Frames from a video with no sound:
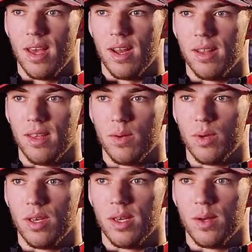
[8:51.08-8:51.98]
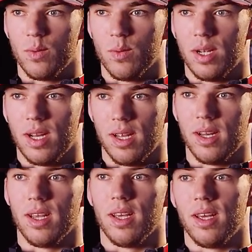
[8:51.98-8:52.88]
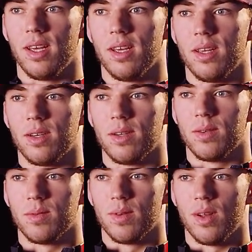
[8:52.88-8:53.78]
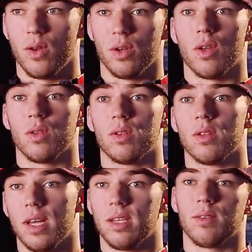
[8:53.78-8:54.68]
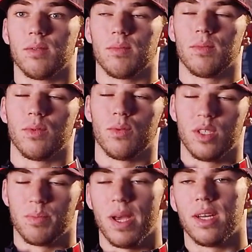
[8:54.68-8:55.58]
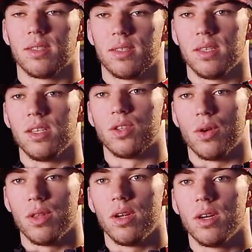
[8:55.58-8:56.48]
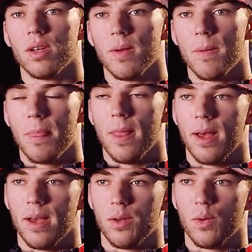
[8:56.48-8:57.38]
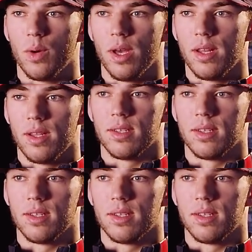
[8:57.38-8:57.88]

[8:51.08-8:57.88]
And I think we clearly learned how like respect each other in a way, and